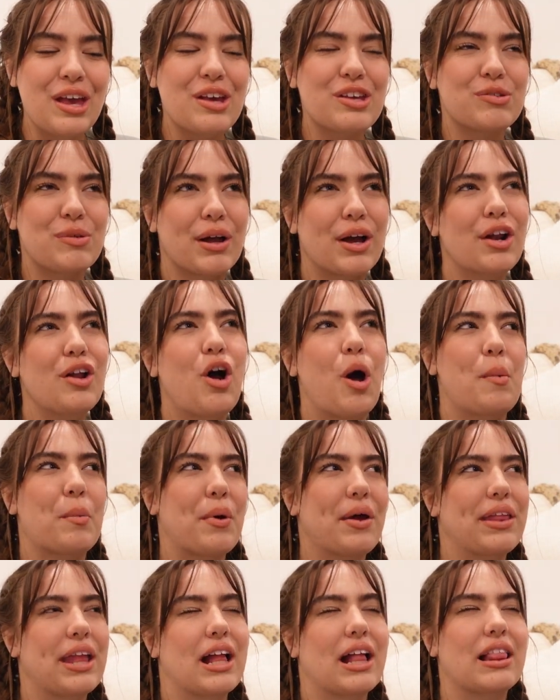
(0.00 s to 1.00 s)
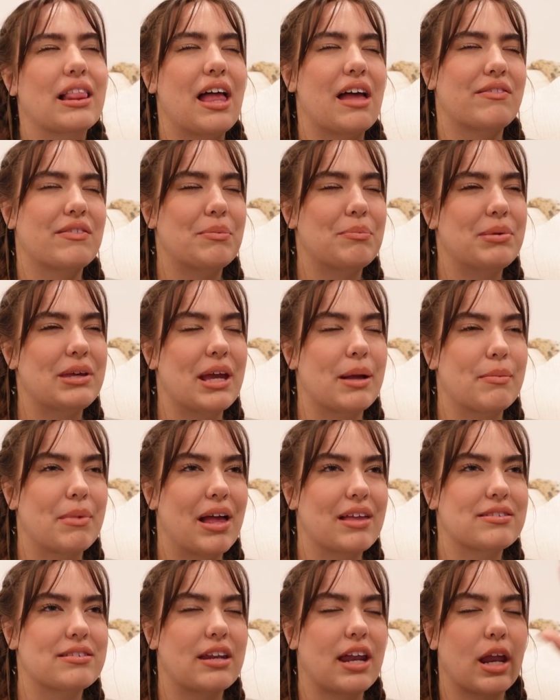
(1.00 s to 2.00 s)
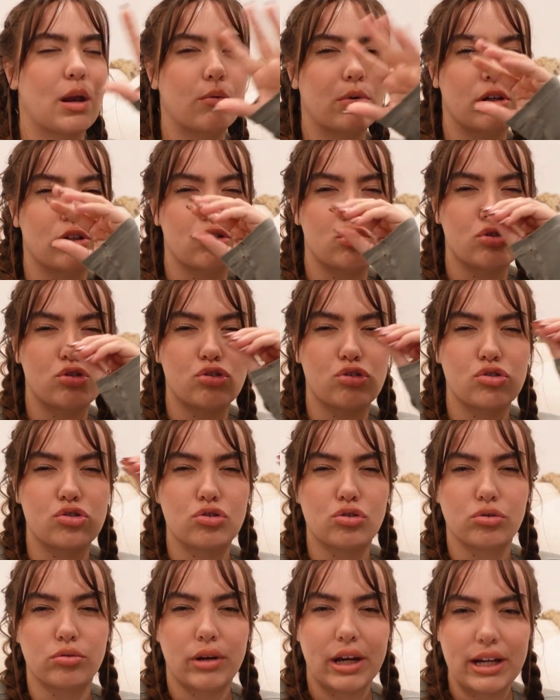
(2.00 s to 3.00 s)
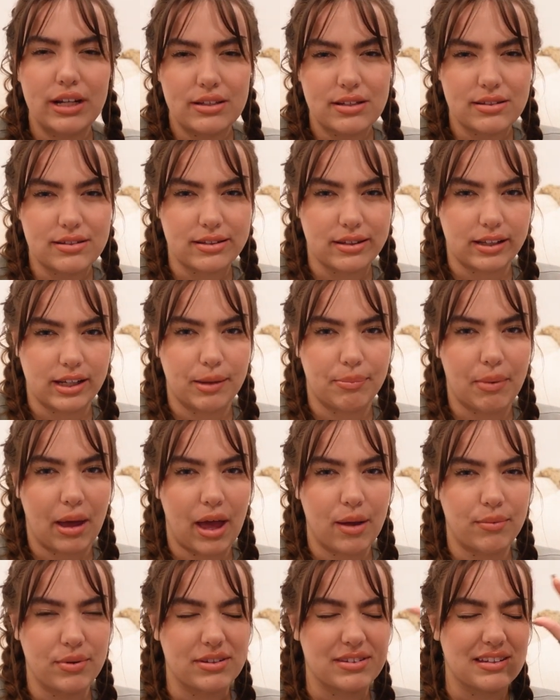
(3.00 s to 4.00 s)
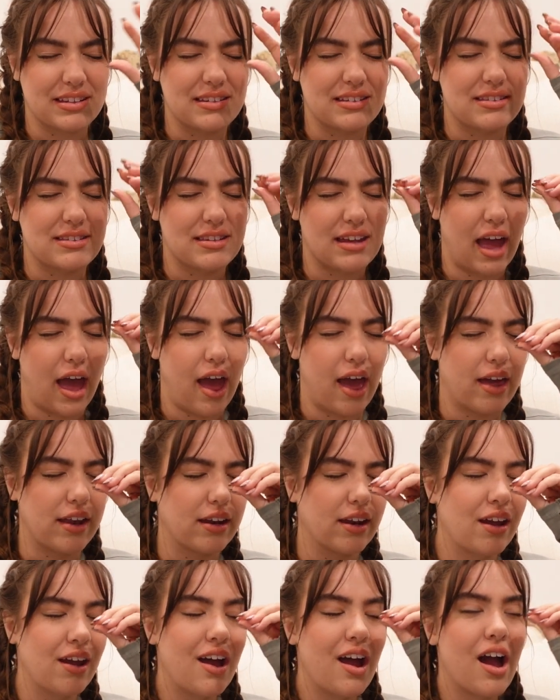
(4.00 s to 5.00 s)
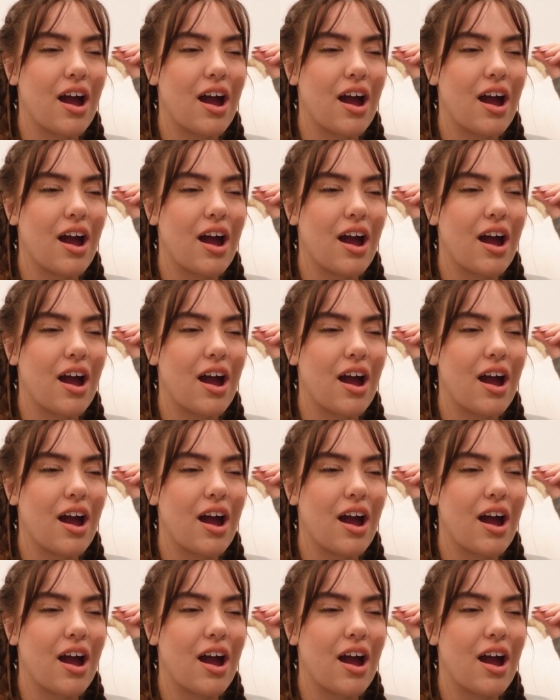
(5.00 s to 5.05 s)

So I got home around like 11 p.m. last night, went straight to sleep. I was dead.